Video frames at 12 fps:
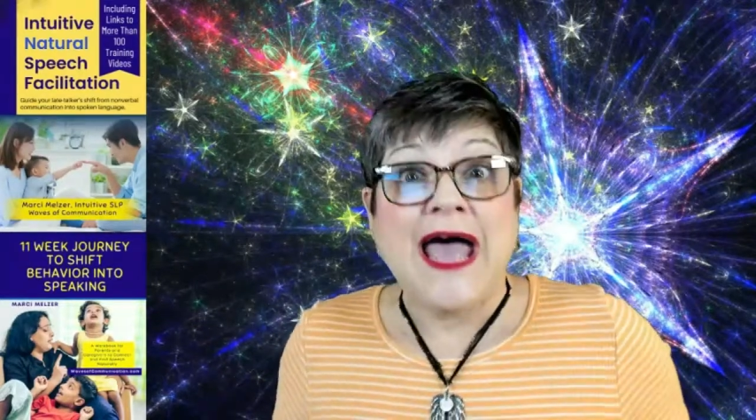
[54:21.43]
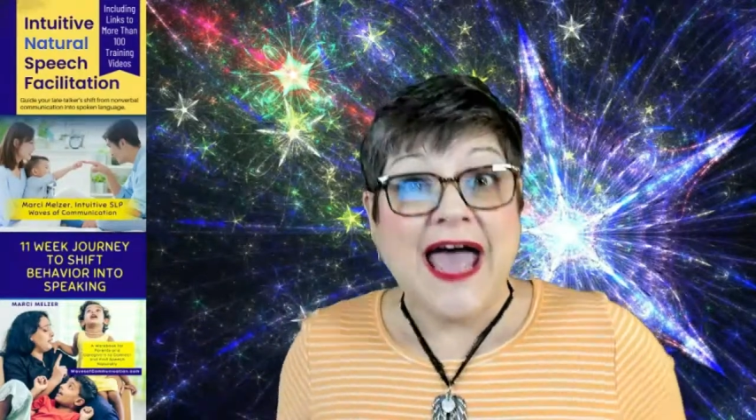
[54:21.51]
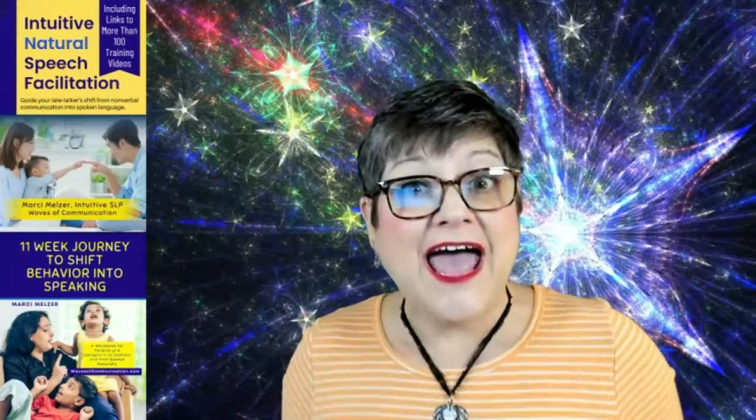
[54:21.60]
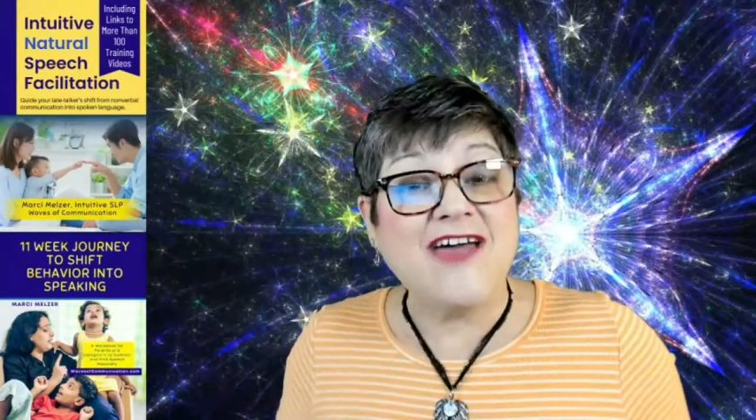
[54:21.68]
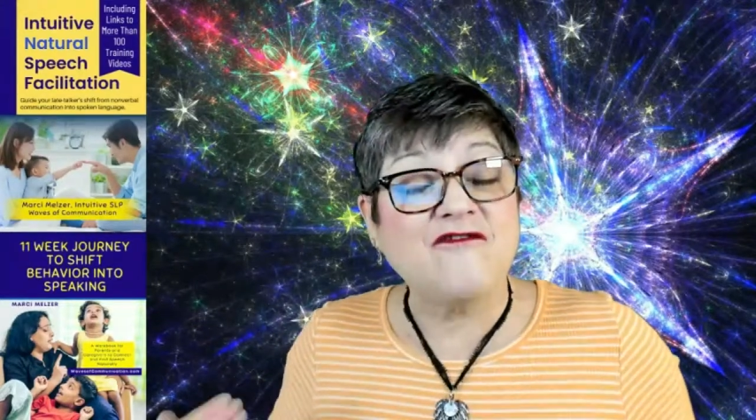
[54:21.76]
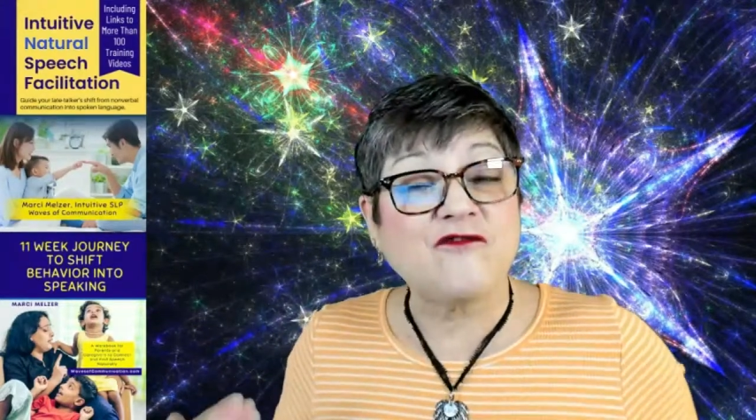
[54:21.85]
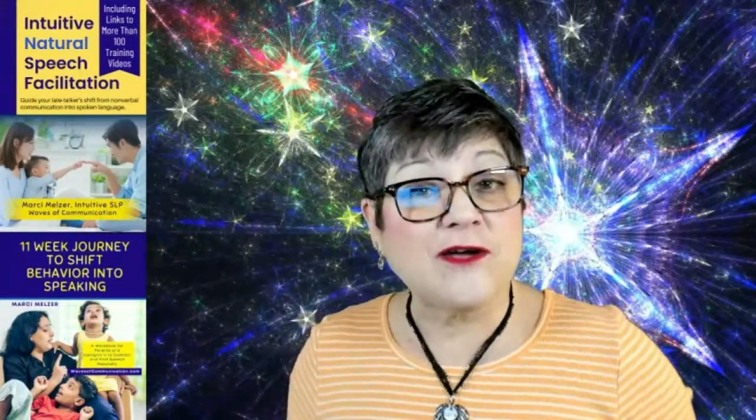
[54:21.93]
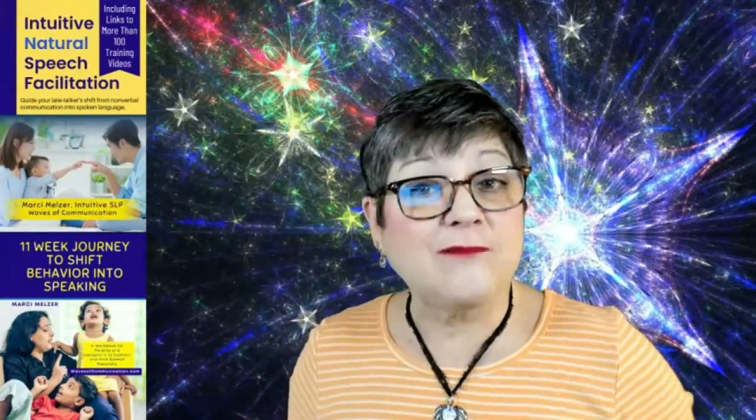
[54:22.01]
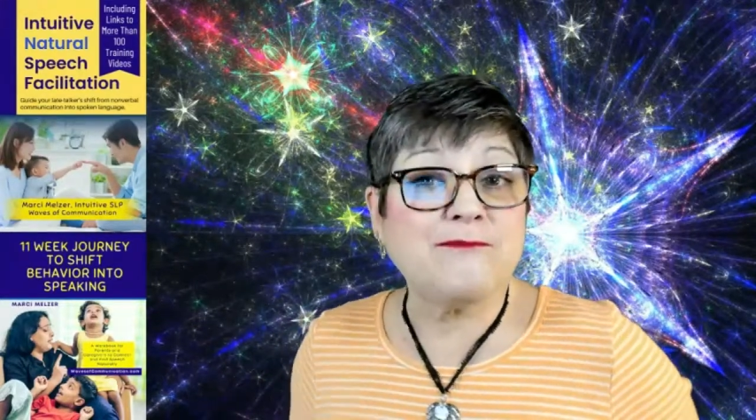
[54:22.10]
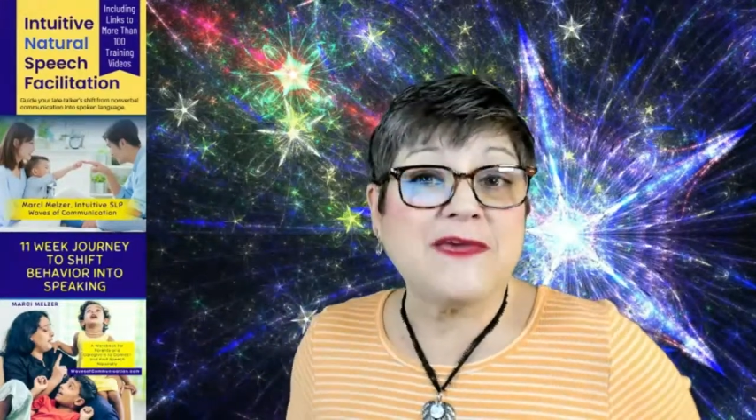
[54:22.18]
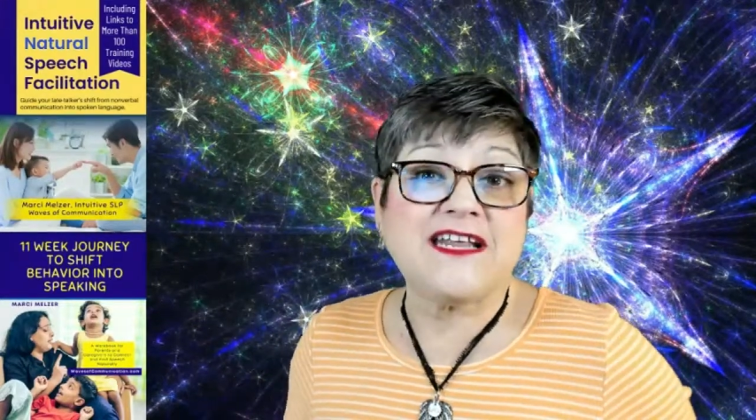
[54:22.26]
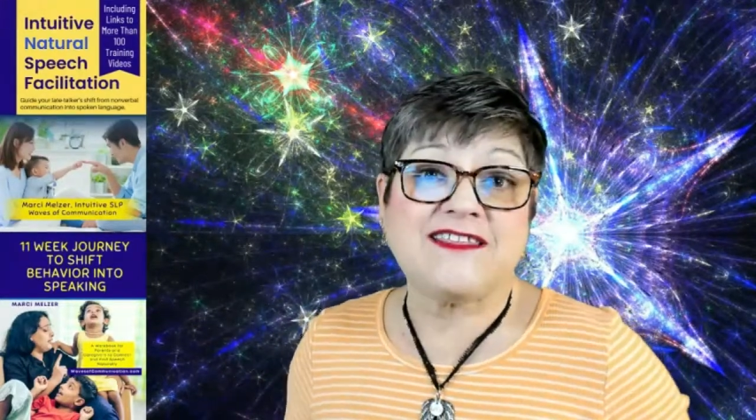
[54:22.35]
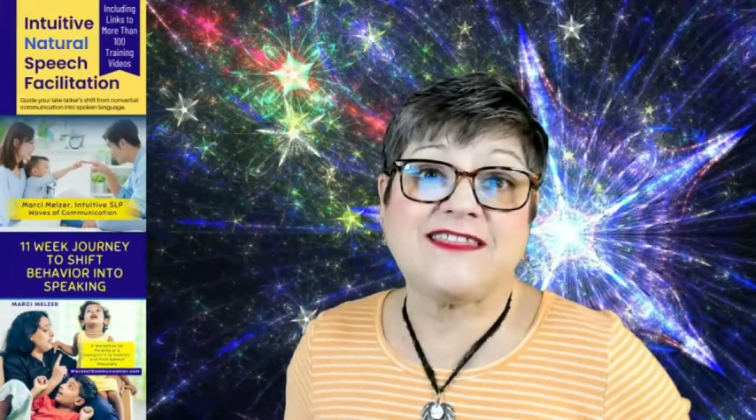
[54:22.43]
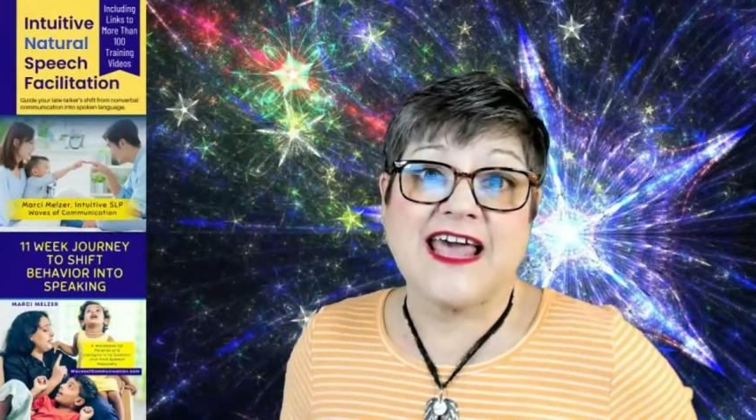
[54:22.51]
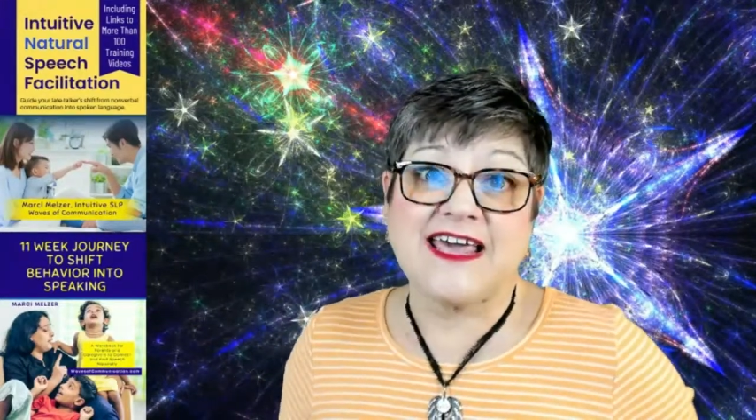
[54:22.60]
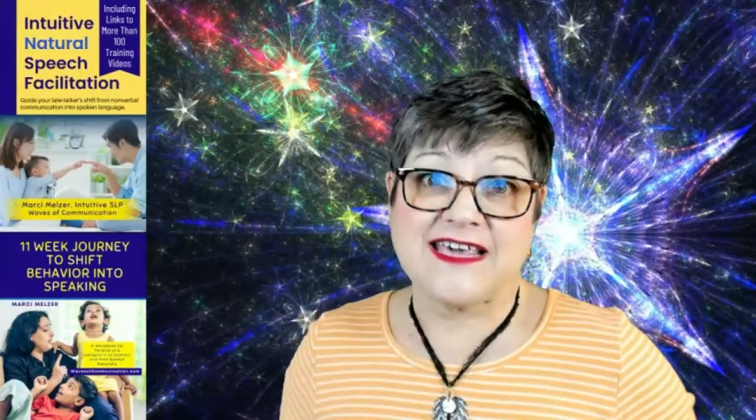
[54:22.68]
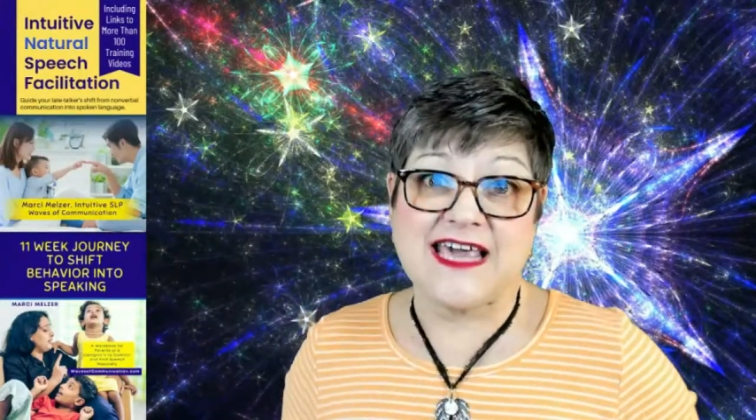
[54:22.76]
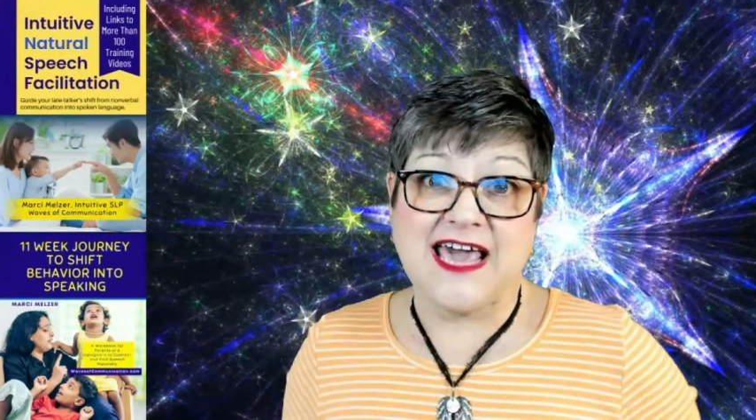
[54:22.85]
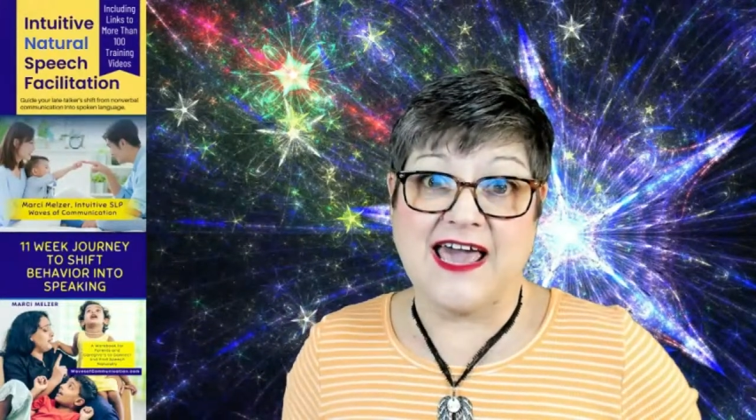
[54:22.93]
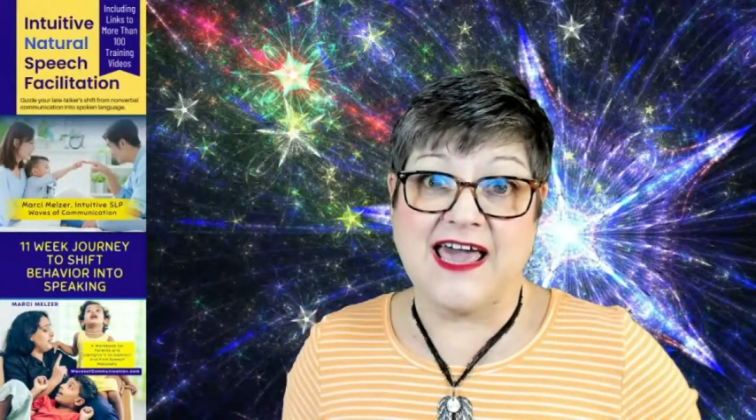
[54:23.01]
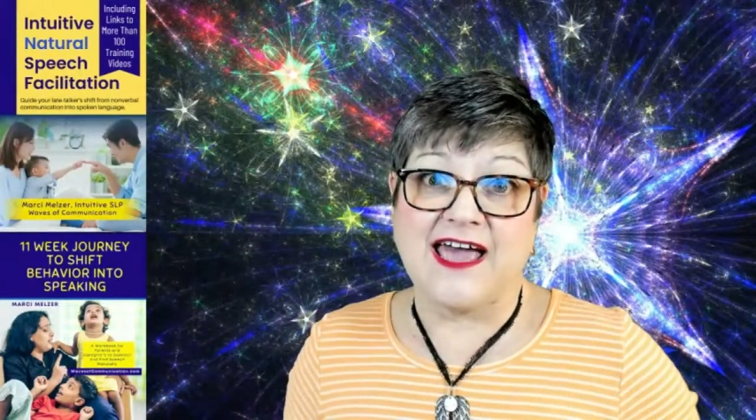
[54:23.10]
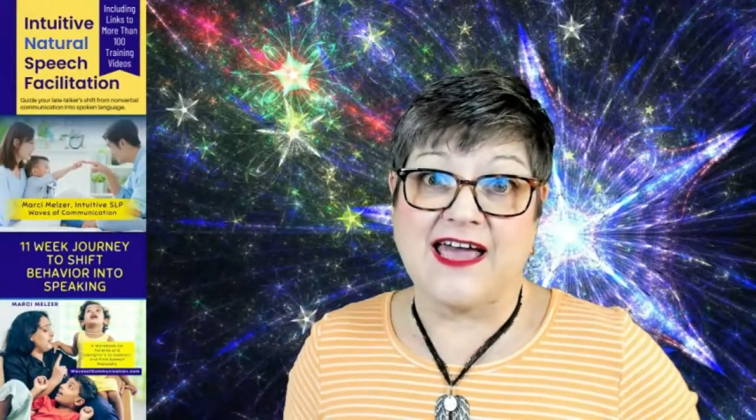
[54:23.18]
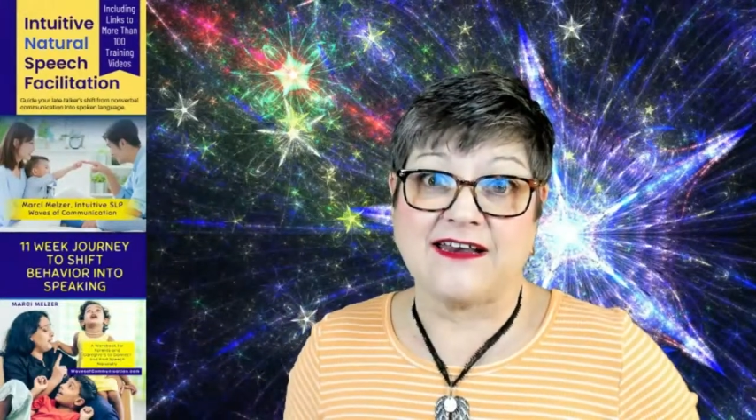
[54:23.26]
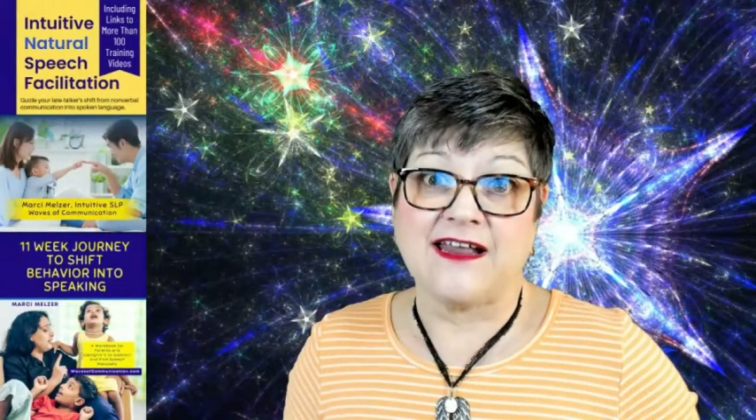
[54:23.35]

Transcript: every minute they can.